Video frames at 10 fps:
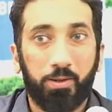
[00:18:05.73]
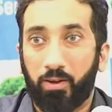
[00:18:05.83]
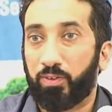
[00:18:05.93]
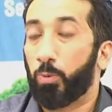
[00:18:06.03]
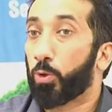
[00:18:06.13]

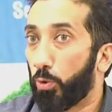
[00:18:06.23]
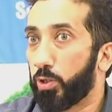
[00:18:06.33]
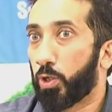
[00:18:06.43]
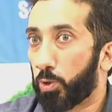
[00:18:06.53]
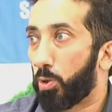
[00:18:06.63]
If they were going
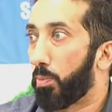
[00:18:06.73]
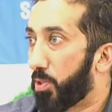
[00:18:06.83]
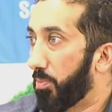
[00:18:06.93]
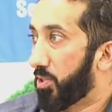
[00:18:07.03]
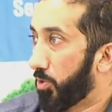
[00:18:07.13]
to grow up to
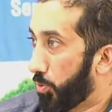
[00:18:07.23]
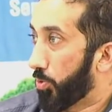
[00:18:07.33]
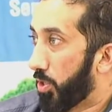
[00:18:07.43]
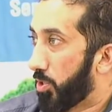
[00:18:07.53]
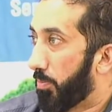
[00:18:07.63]
do
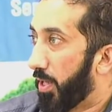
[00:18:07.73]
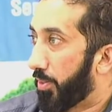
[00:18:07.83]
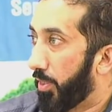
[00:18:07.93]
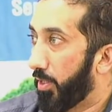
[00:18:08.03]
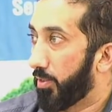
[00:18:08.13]
such a bad
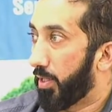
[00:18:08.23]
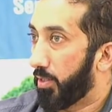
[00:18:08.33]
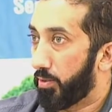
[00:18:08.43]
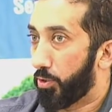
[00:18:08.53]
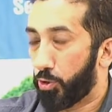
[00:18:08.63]
thing,
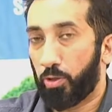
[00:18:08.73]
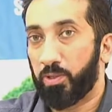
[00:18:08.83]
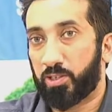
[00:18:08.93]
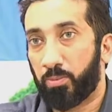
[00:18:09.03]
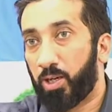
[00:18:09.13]
then there should have
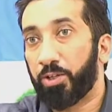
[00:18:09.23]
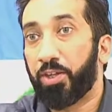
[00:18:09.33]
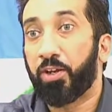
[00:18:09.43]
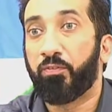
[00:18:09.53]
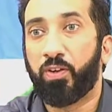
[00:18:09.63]
been some
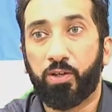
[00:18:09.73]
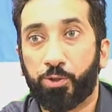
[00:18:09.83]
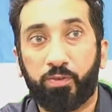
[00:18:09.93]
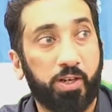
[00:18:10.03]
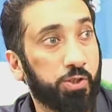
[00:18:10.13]
Khadr
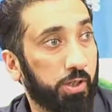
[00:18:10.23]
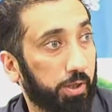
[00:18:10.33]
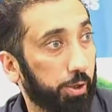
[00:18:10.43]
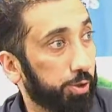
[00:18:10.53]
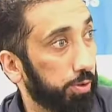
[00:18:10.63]
intervention
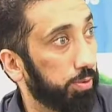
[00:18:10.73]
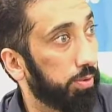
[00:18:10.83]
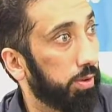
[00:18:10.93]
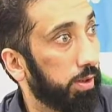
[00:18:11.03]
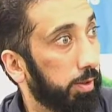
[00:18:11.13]
there too,